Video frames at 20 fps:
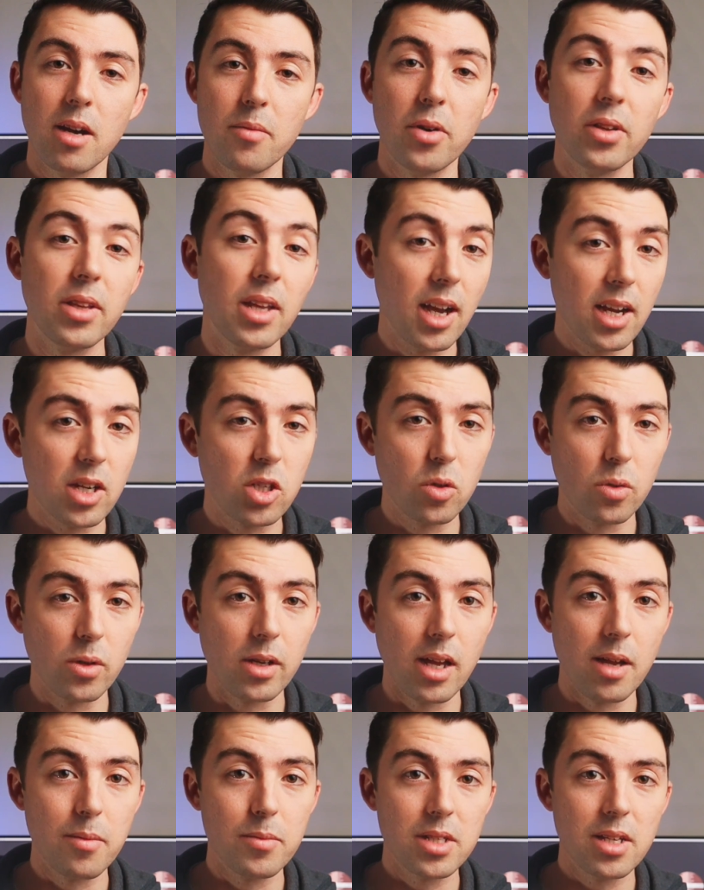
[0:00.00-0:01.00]
to come on the actual
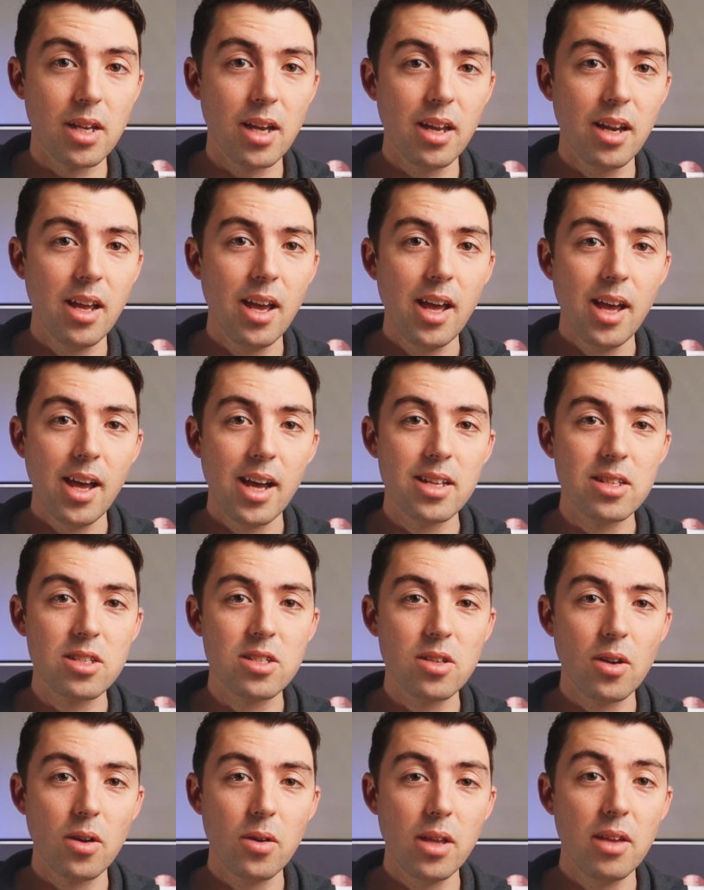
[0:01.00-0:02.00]
GAMSAT. And
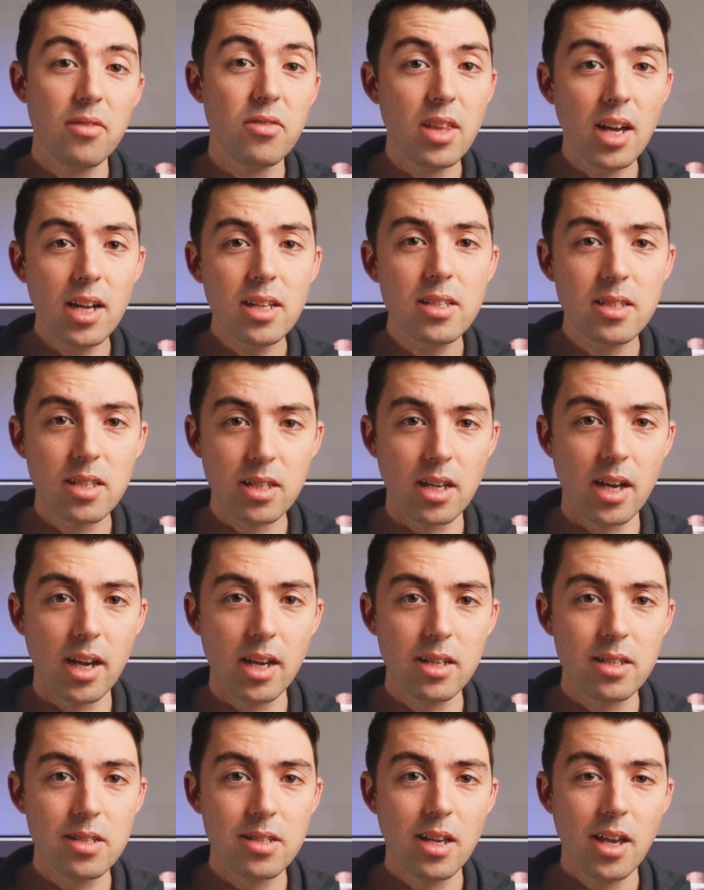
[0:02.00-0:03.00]
so if that's the
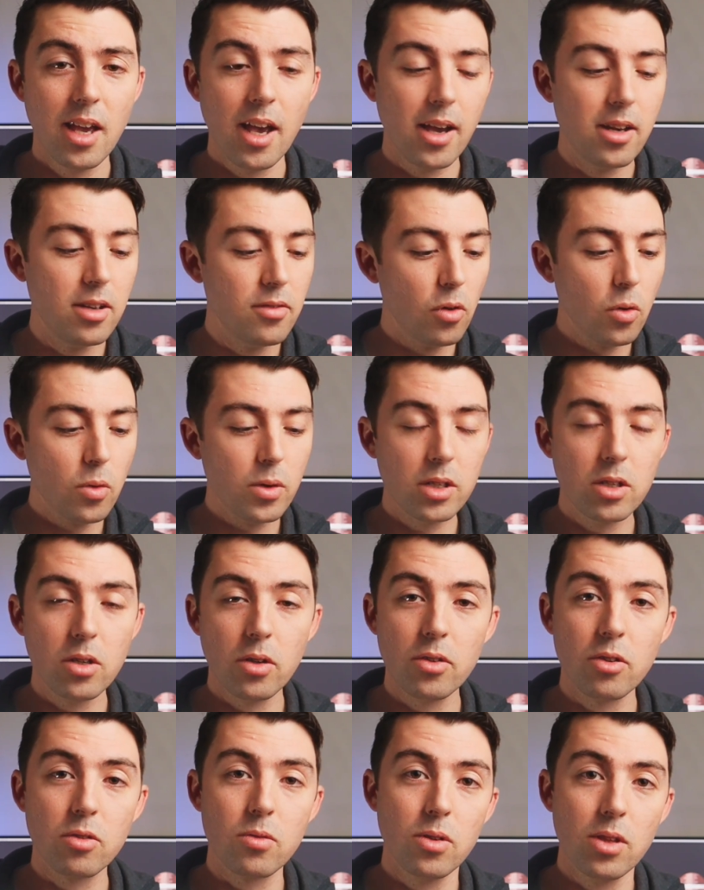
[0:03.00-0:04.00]
case, and you've already
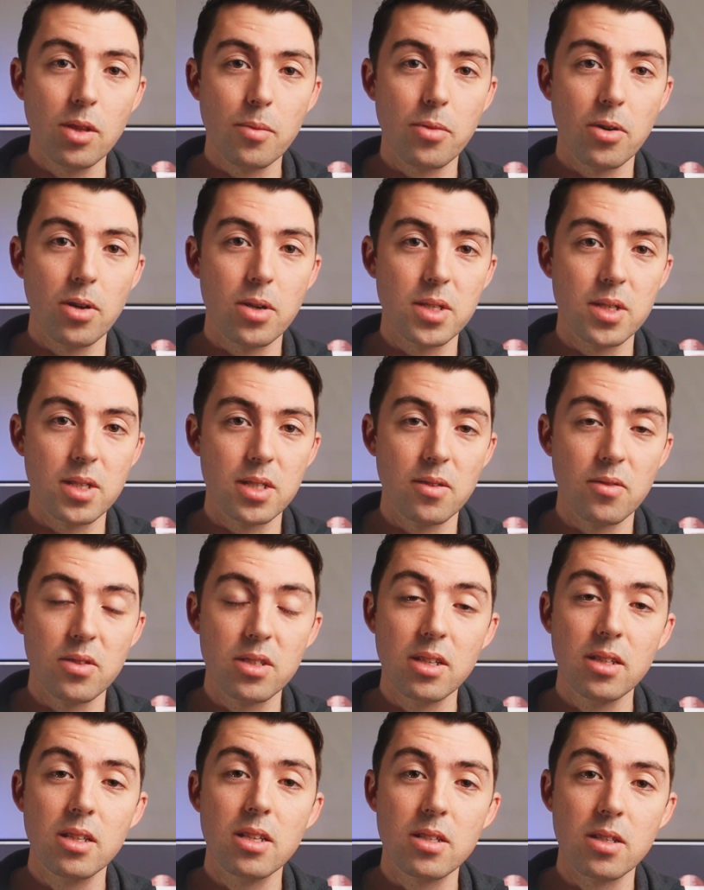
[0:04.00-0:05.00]
gone through the process of
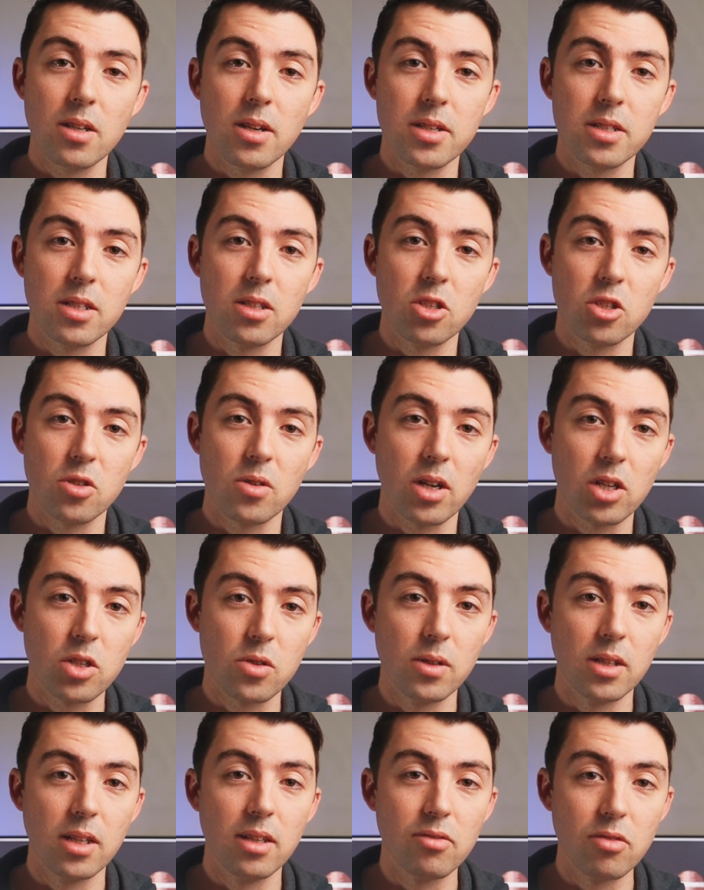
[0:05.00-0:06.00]
synthesizing the
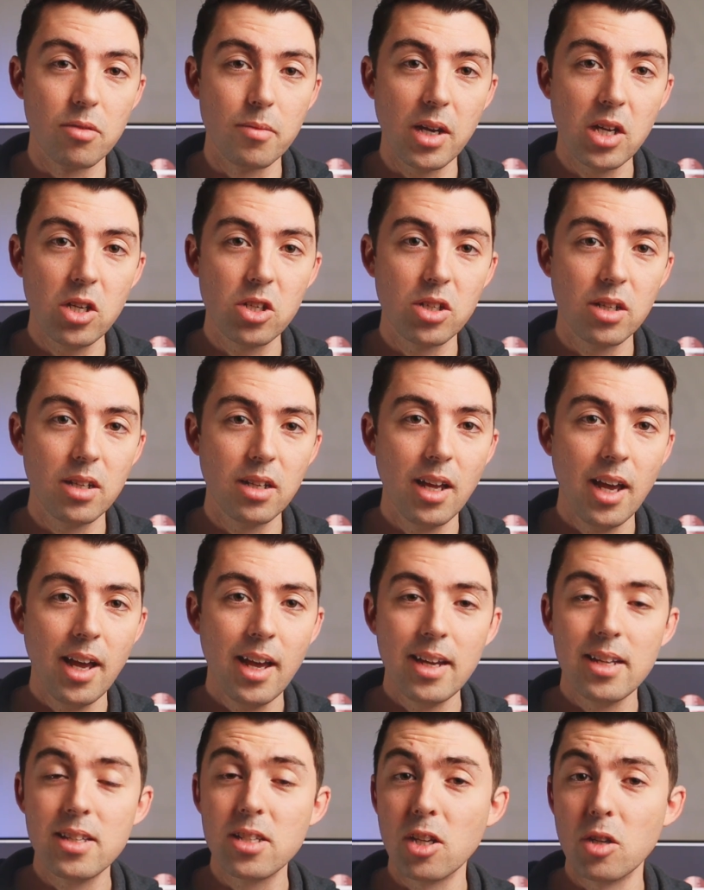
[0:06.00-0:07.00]
structure and the information,
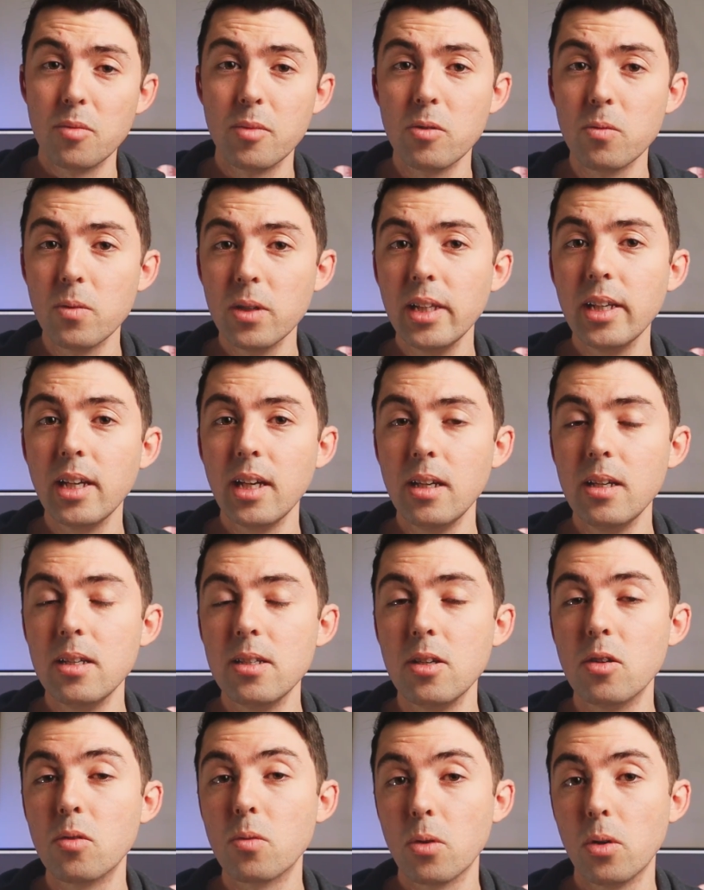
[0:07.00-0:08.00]
it's going to be really
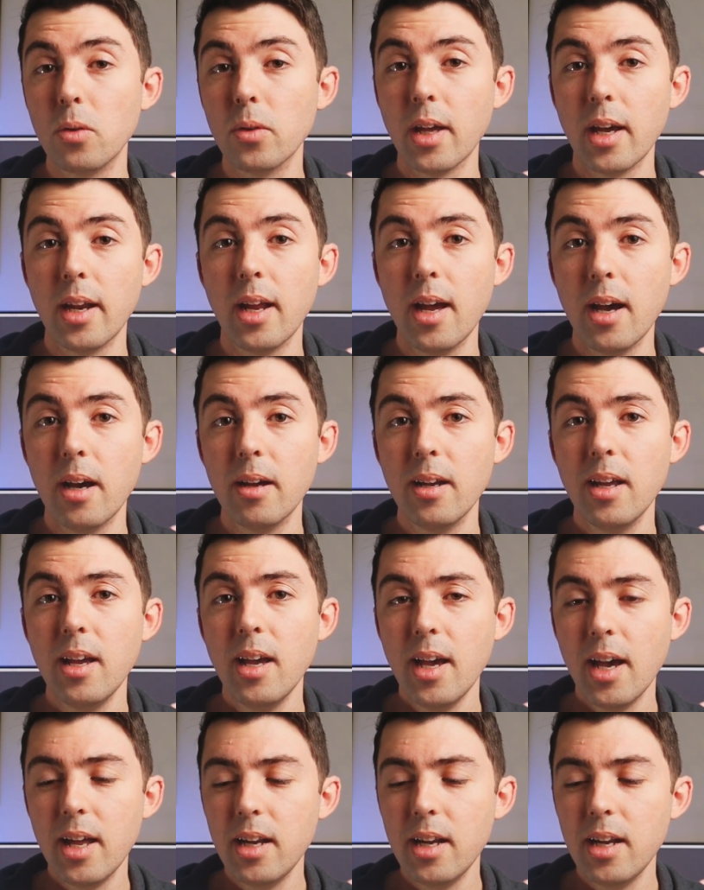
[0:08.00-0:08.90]
easy to roll that out.